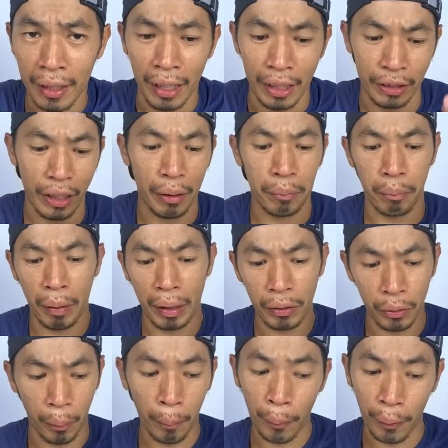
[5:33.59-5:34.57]
Actually, I plan
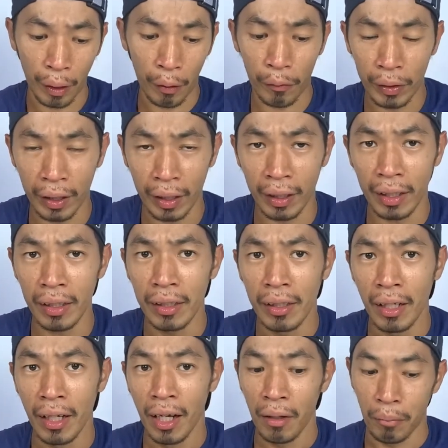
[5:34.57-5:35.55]
to put everything in,
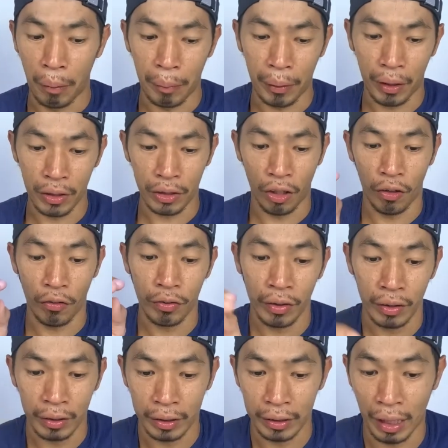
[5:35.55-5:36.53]
but because of
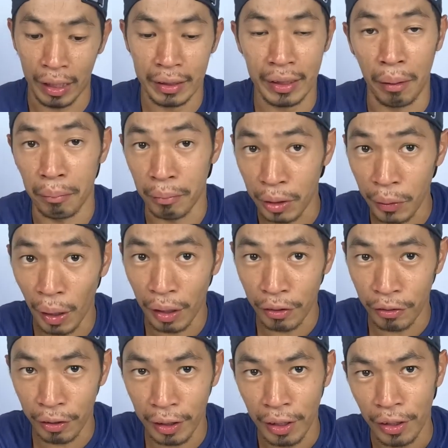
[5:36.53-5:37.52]
there's some new
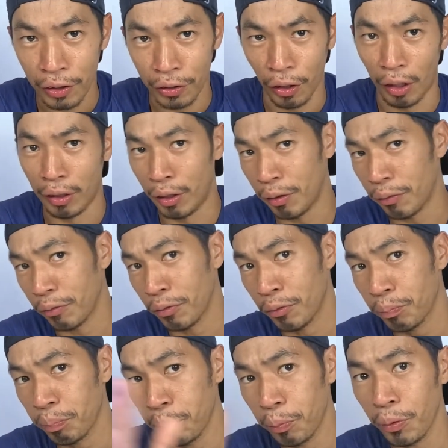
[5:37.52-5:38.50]
entry, so I did
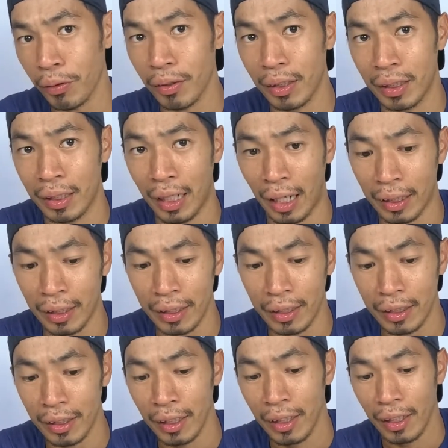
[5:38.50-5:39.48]
put
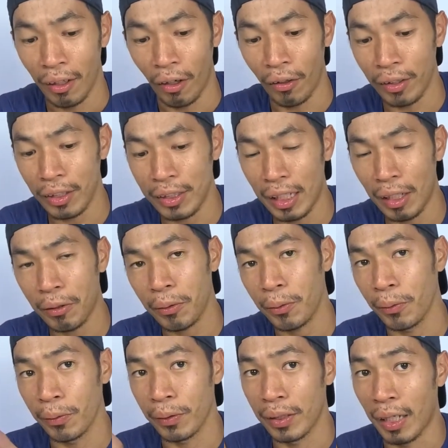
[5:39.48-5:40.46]
all these gel
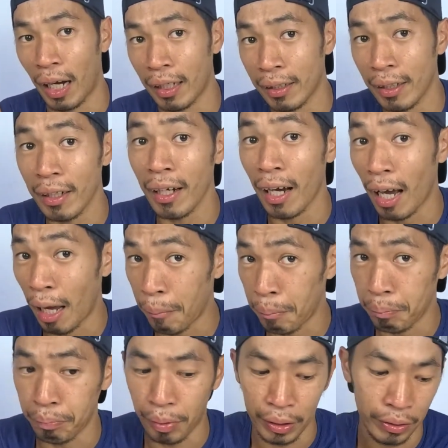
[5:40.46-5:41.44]
to the other
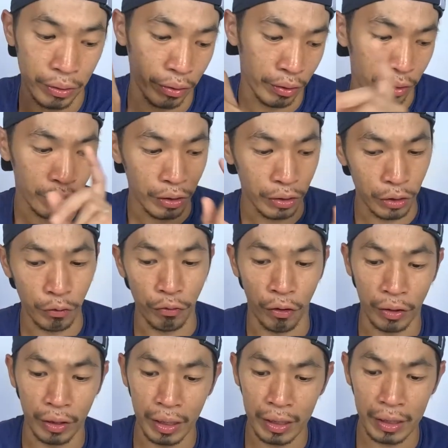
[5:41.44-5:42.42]
episode. So
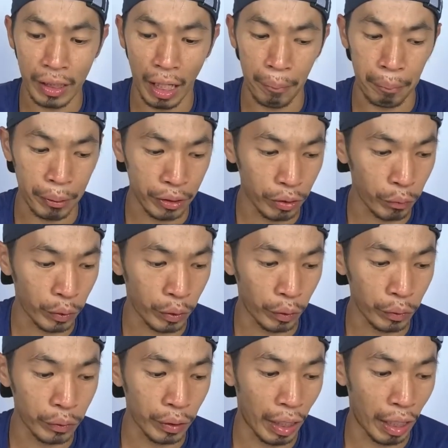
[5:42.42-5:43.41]
for this episode, we're
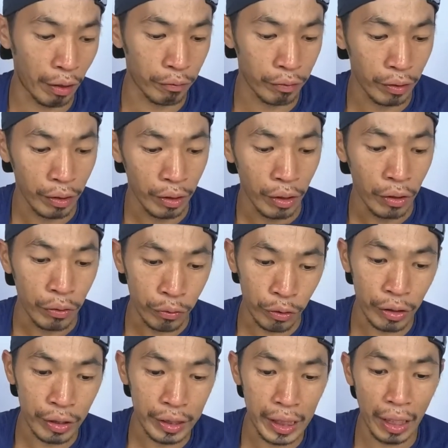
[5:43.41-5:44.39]
going to have
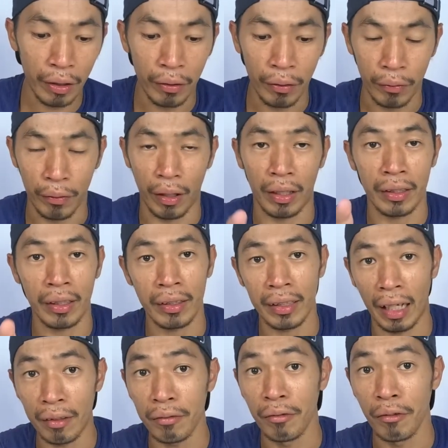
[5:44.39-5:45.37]
3 gel rather
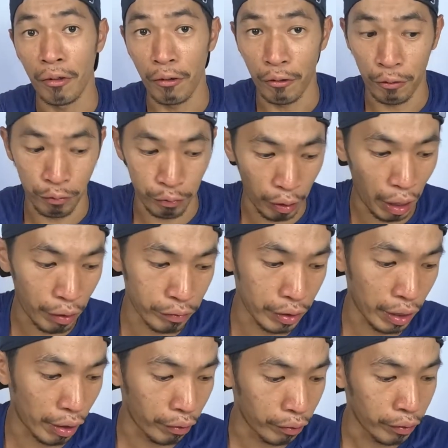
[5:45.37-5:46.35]
than 5
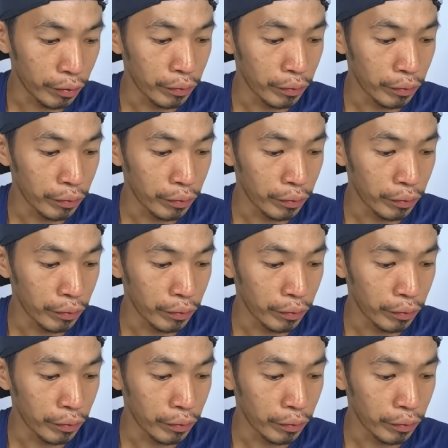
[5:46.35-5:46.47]
gel.